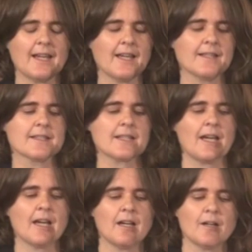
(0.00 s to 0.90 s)
and
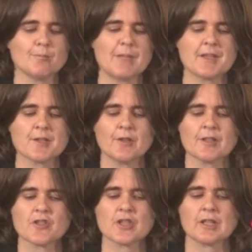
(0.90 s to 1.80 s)
our
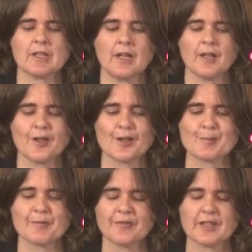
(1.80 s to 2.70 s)
methodology
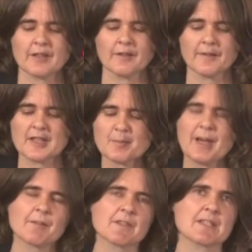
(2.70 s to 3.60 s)
for this
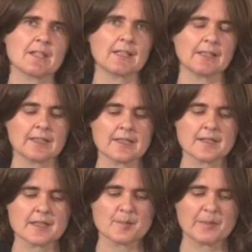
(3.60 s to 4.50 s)
part of the study at
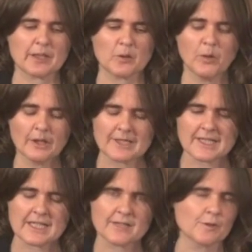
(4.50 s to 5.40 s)
least has been
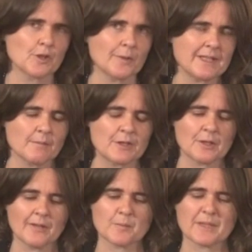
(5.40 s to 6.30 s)
qualitative, although we do
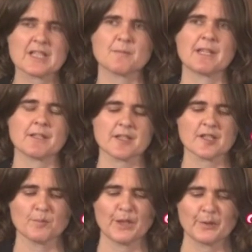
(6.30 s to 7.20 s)
have a mixed methods
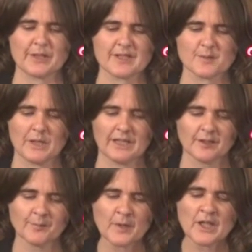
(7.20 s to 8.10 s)
component as
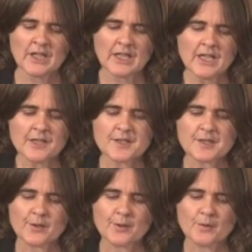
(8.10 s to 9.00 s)
well.
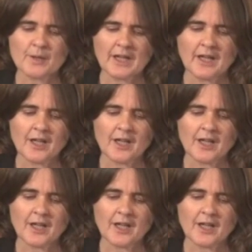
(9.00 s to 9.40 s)
So